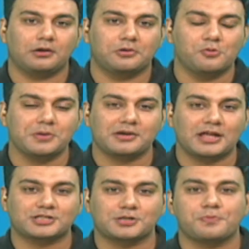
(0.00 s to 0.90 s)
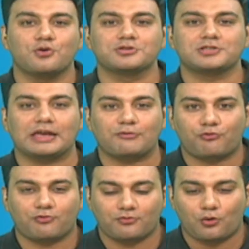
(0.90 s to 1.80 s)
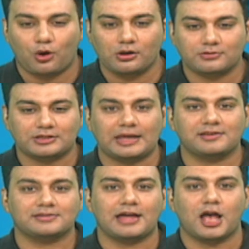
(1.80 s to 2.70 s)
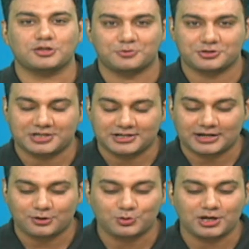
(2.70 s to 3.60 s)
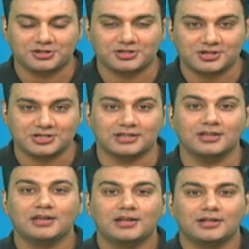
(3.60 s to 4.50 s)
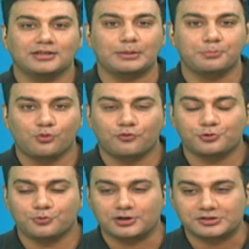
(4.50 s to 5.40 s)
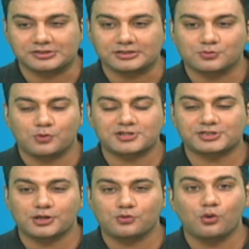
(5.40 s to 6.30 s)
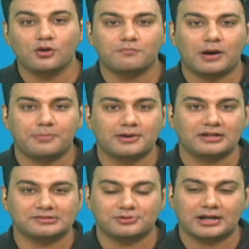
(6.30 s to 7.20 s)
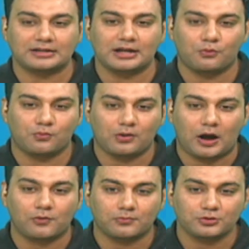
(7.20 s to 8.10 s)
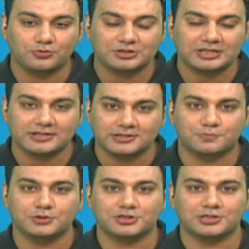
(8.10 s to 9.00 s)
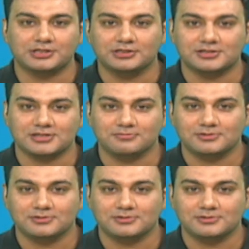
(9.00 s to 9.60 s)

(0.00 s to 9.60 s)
Omar, let's suppose if all things as proceeding and we are judging, they move towards this. What's the role of Babar Azam right now? How do you see his position in the team?